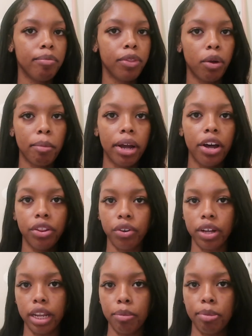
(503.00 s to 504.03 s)
They're my other
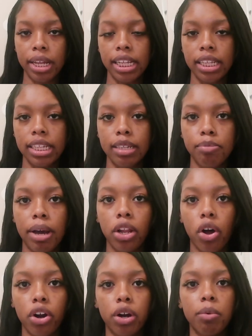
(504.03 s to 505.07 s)
clip-ins, my
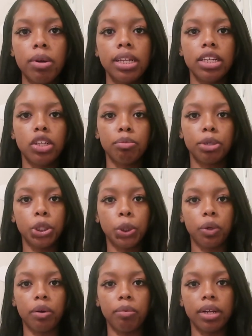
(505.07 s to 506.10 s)
longer ones. These are my
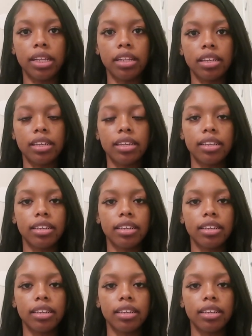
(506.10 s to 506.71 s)
short ones.